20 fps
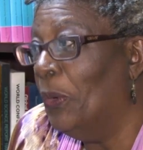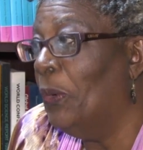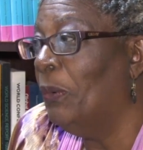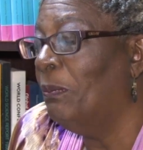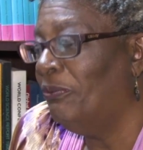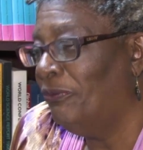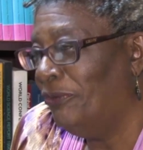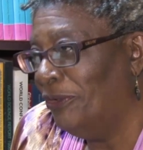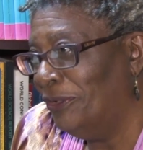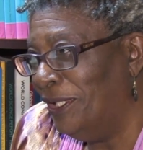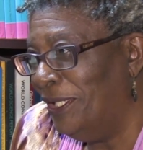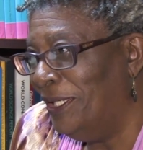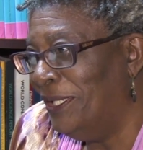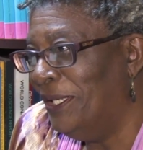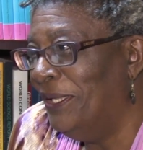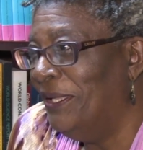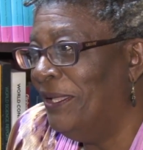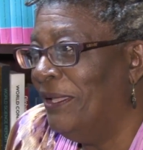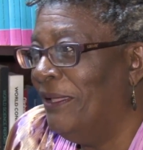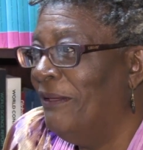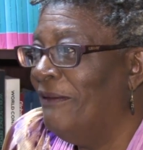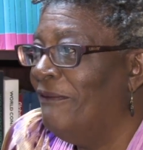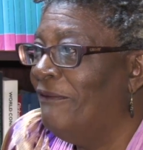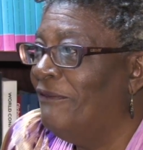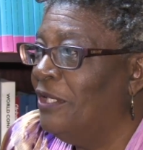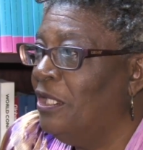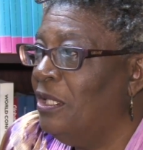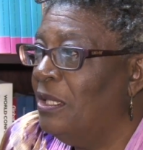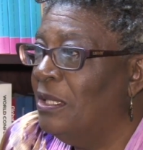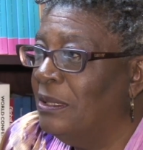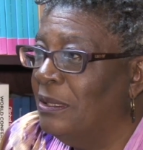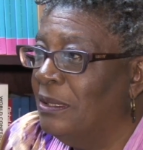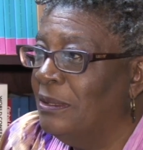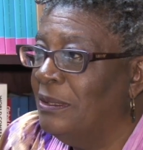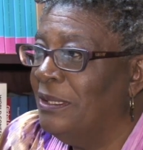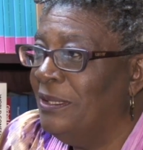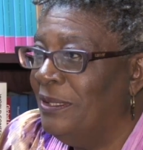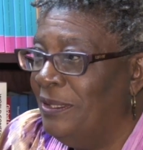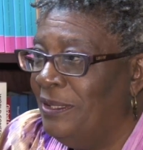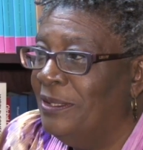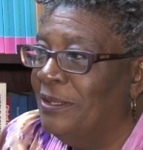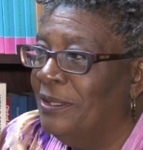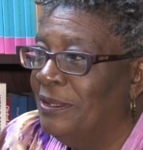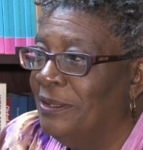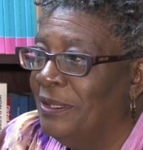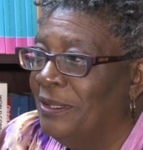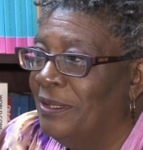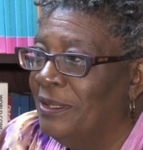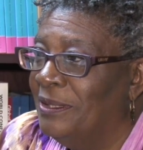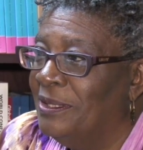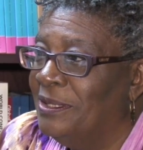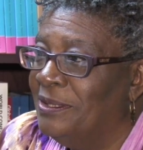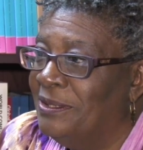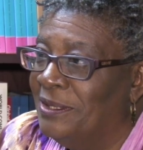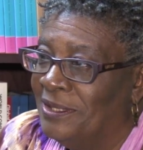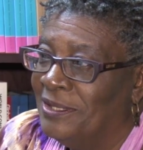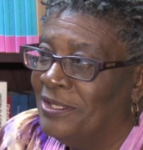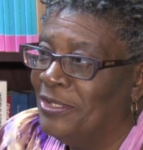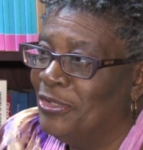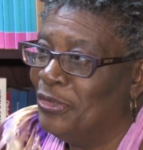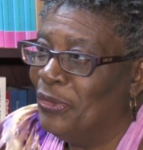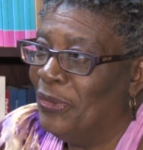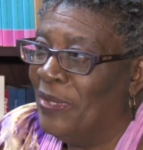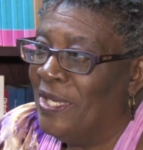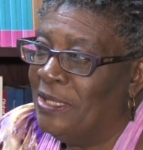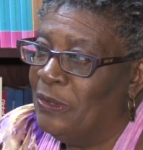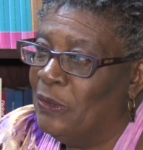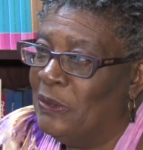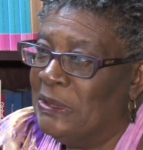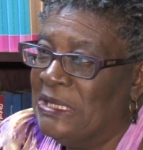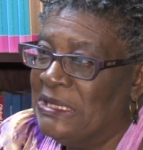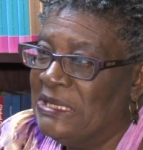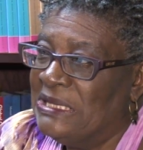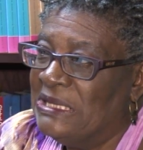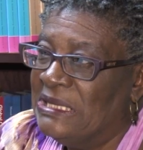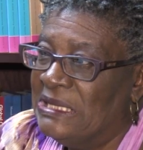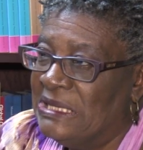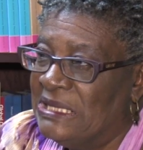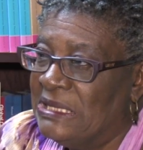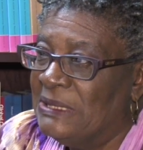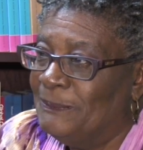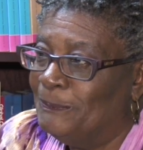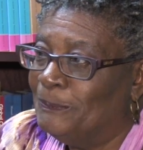for young adults or adolescents.